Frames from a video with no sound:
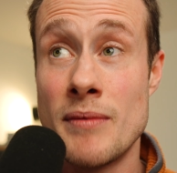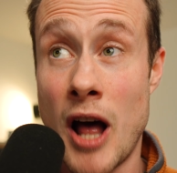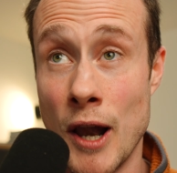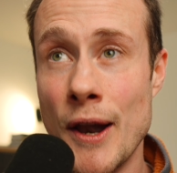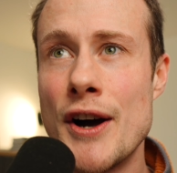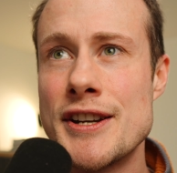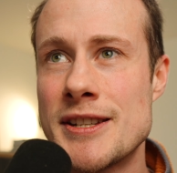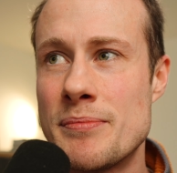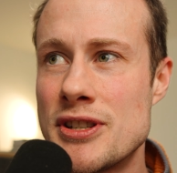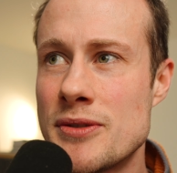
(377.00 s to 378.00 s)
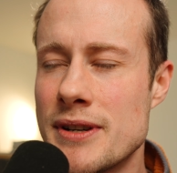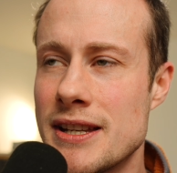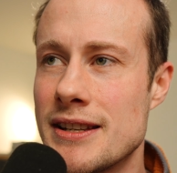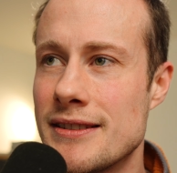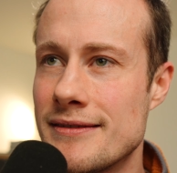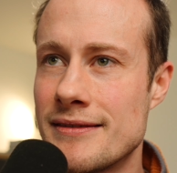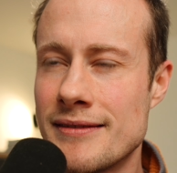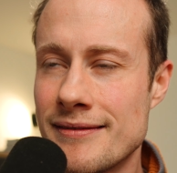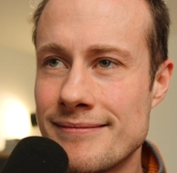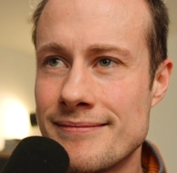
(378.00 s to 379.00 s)
a lot between
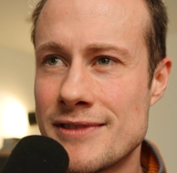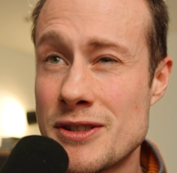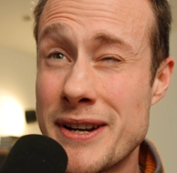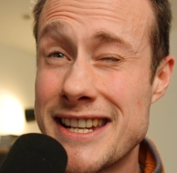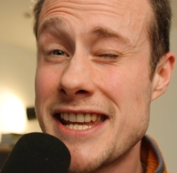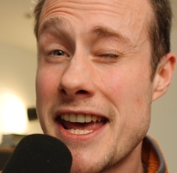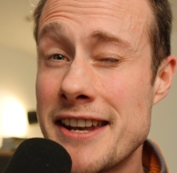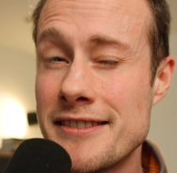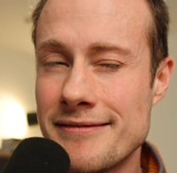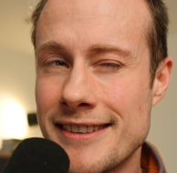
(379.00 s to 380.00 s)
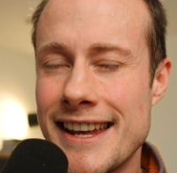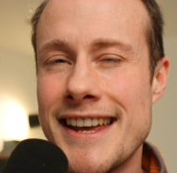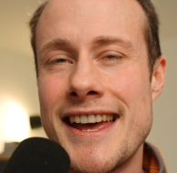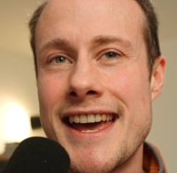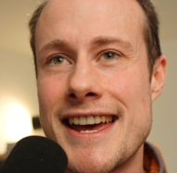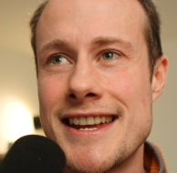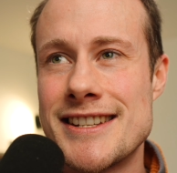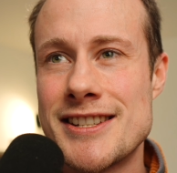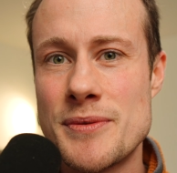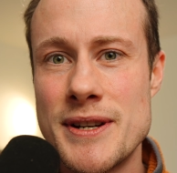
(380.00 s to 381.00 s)
2010 and
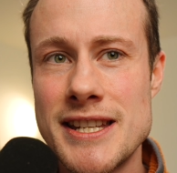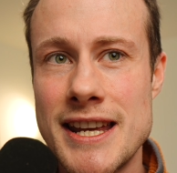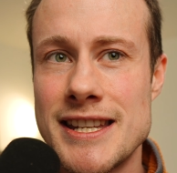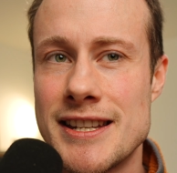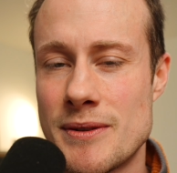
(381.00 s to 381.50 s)
2018.